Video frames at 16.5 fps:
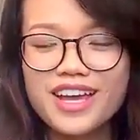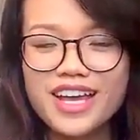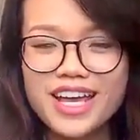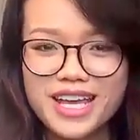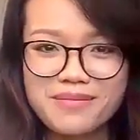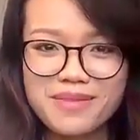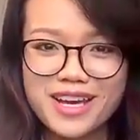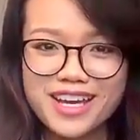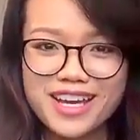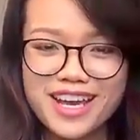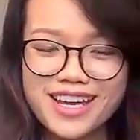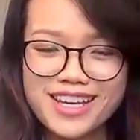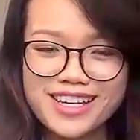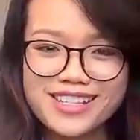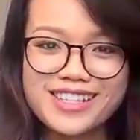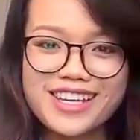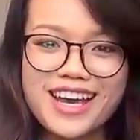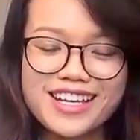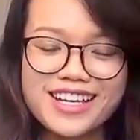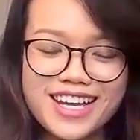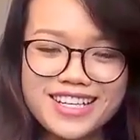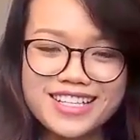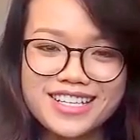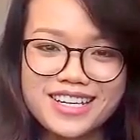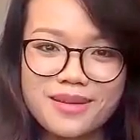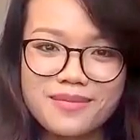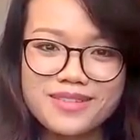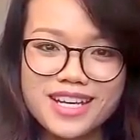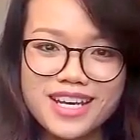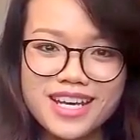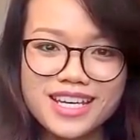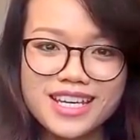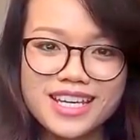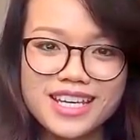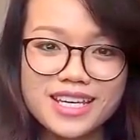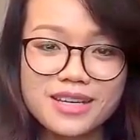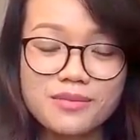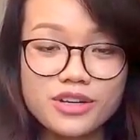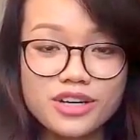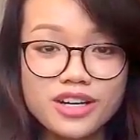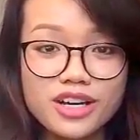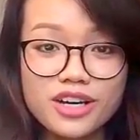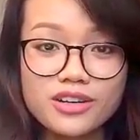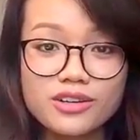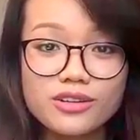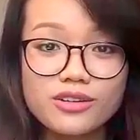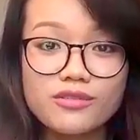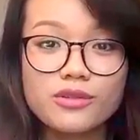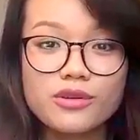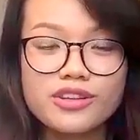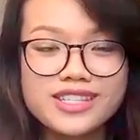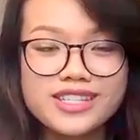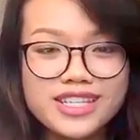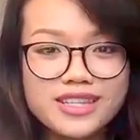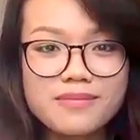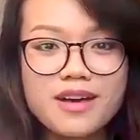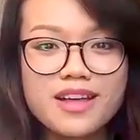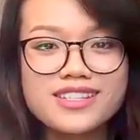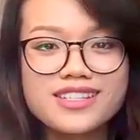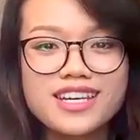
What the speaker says: In my case, I ended up taking prenatal for 6 months